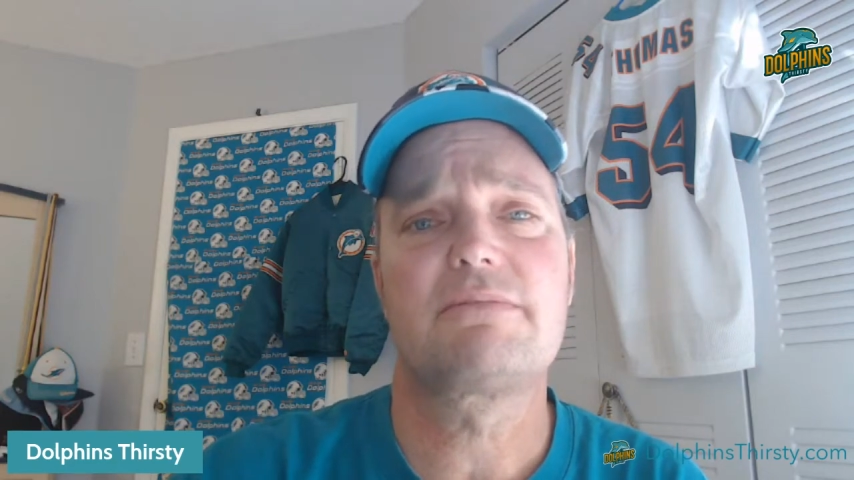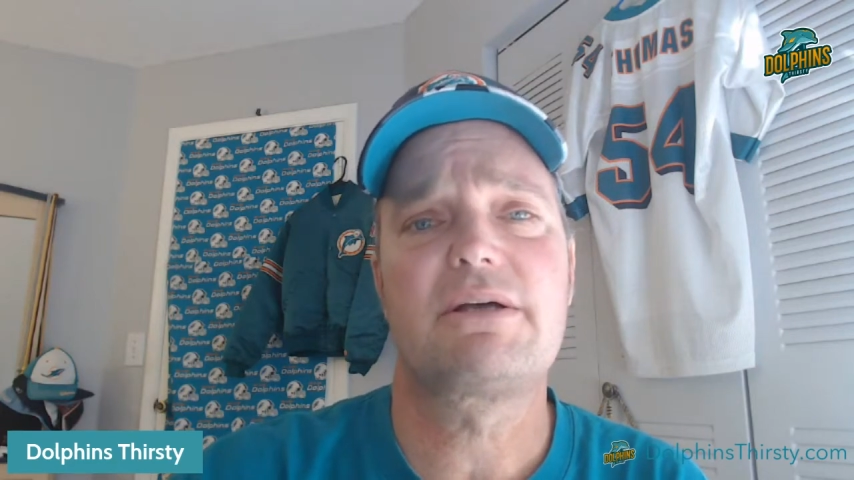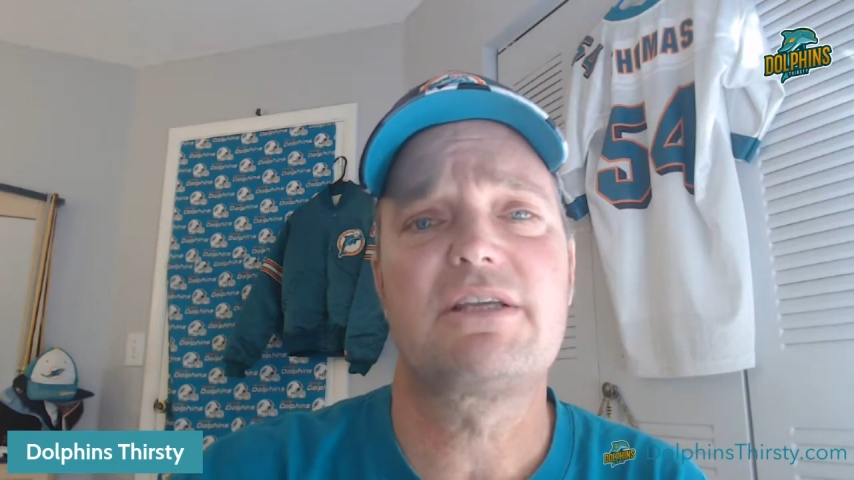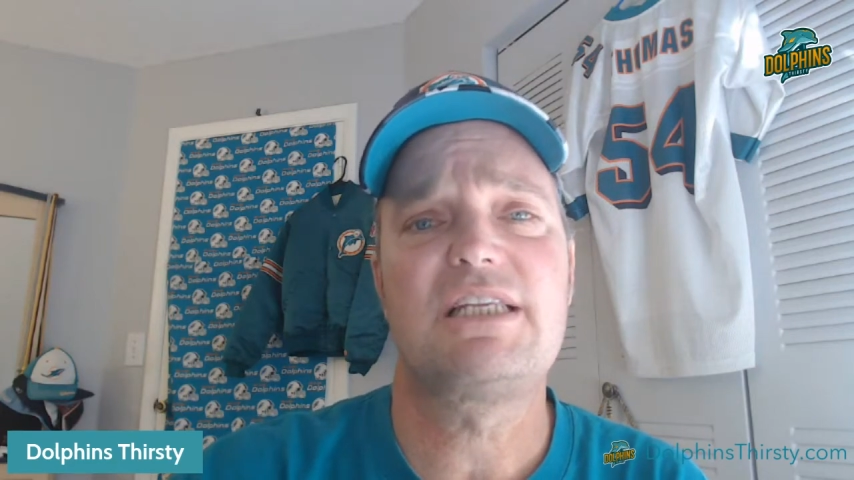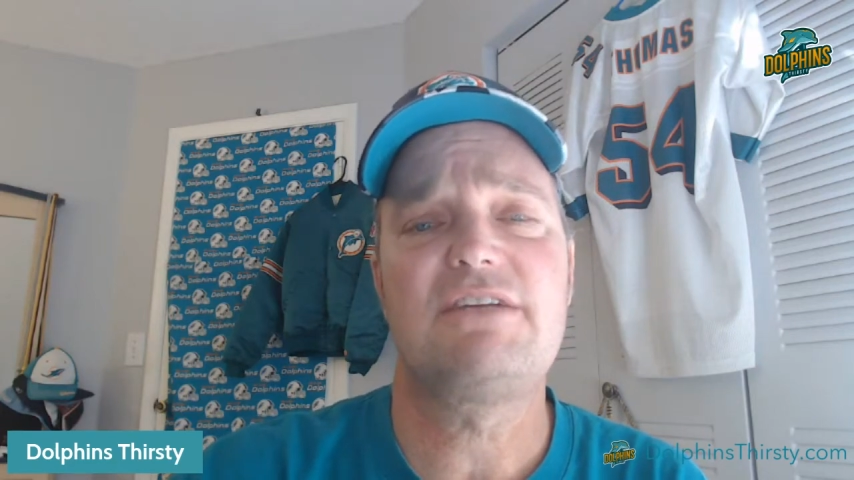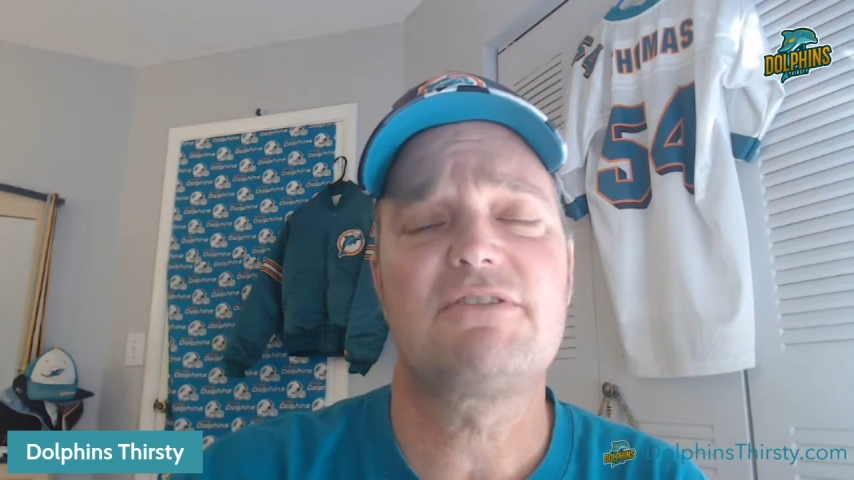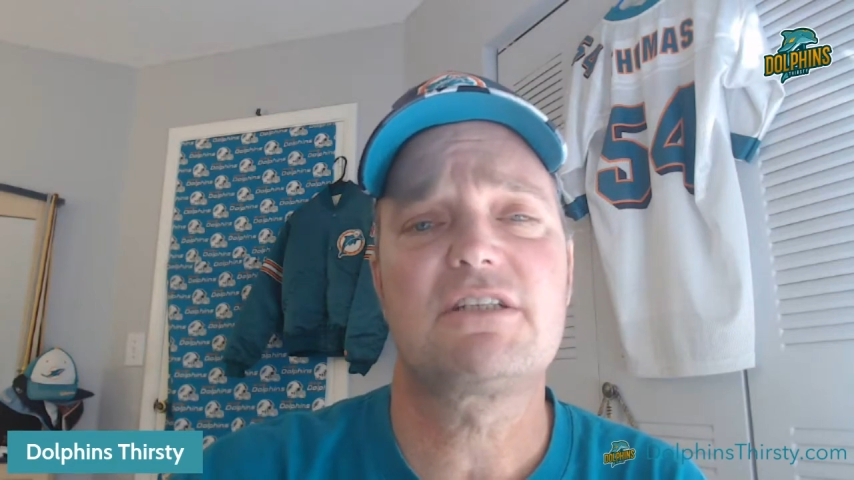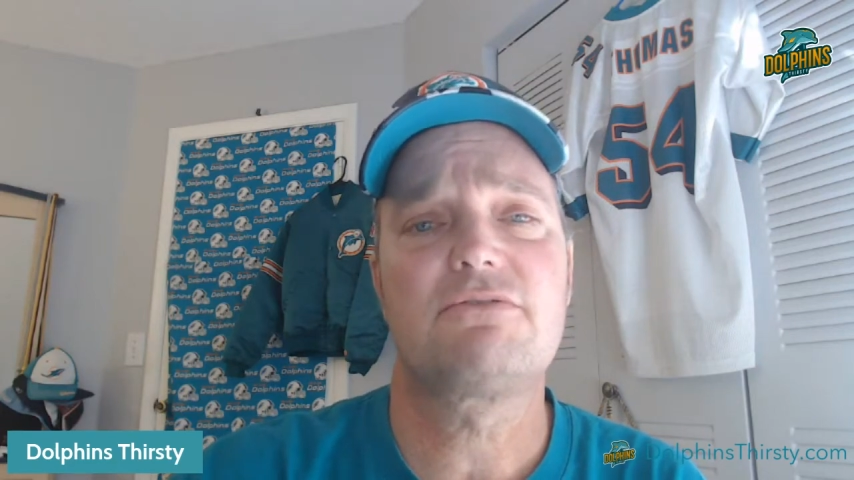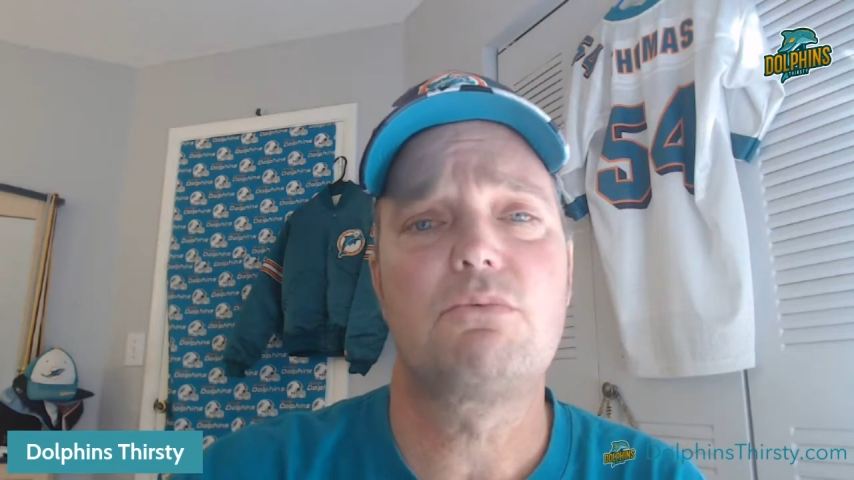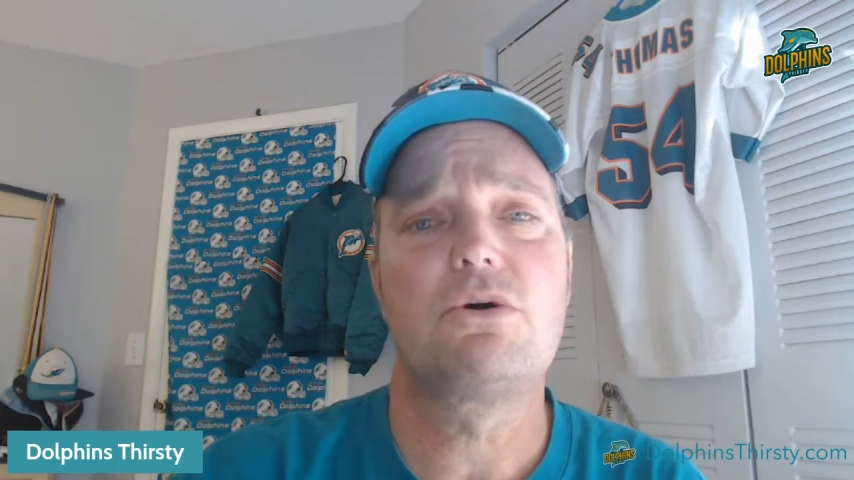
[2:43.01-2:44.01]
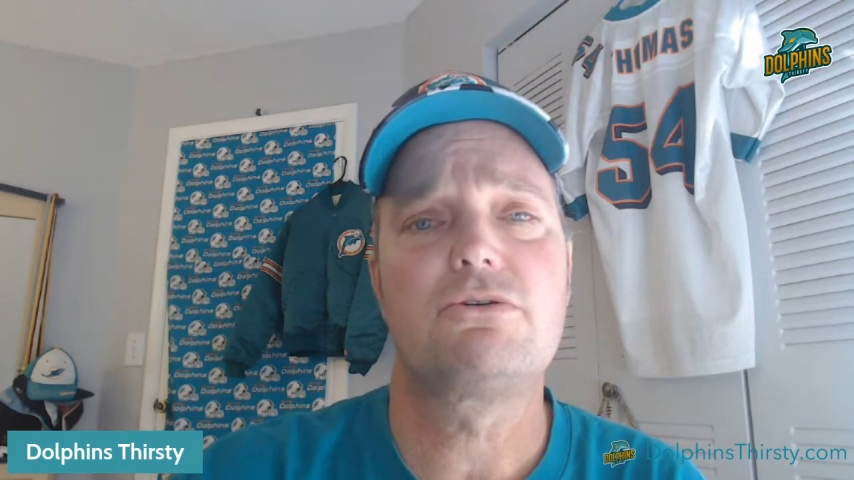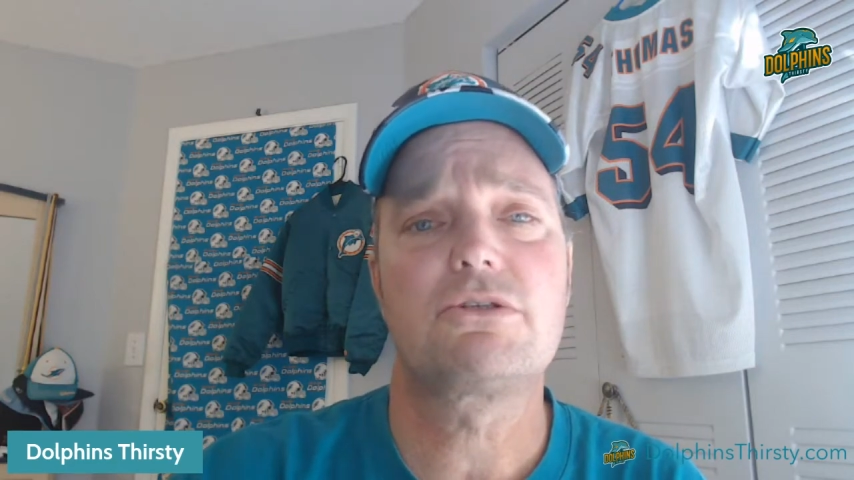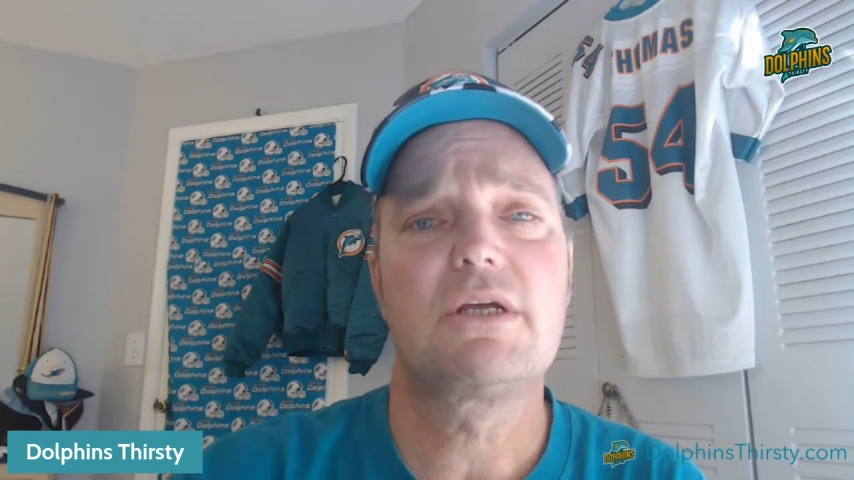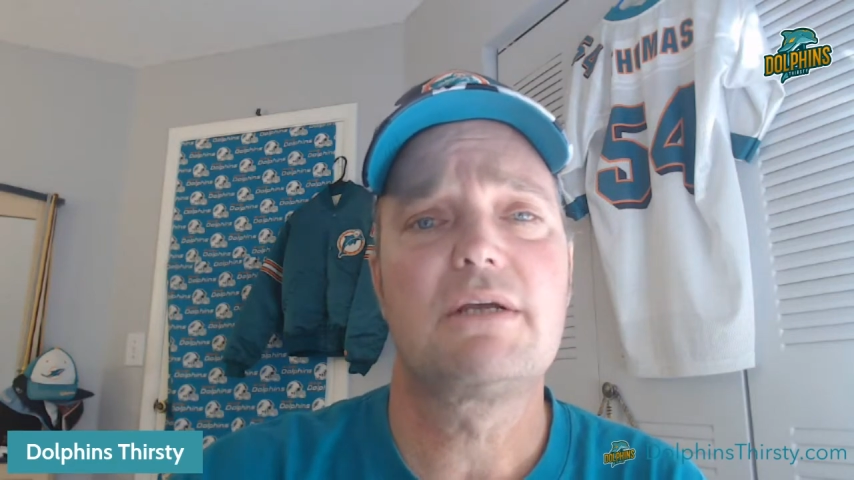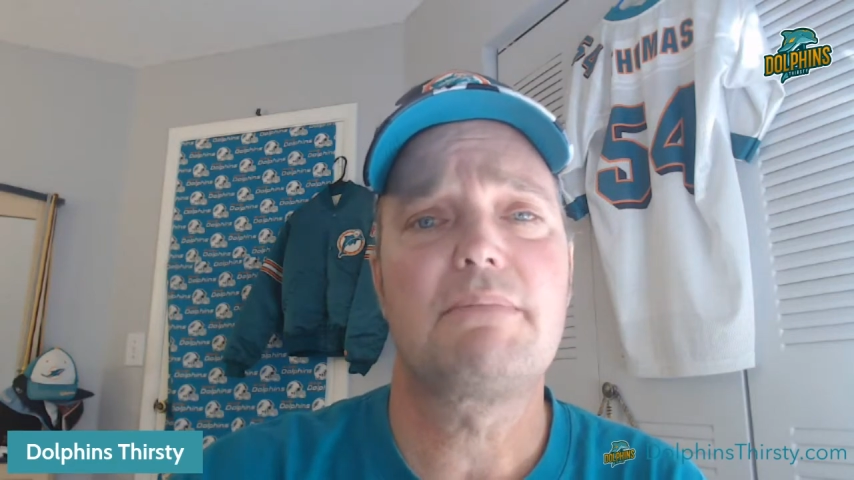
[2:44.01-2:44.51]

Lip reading: about the defensive woes,